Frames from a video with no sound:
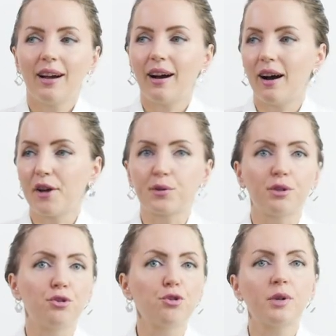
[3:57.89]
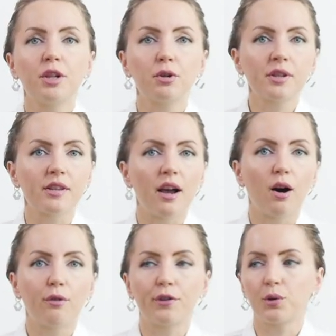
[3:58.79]
Uh, you can do it
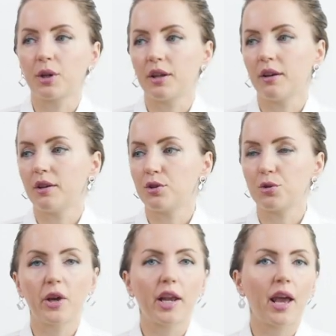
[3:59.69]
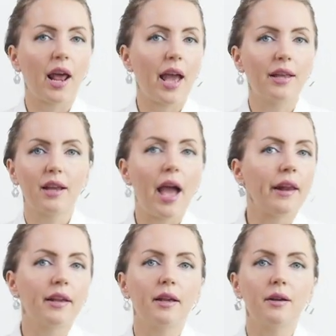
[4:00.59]
yourself, you can it in
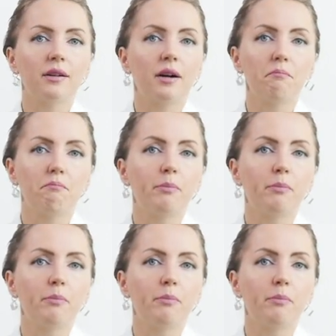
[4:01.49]
any um,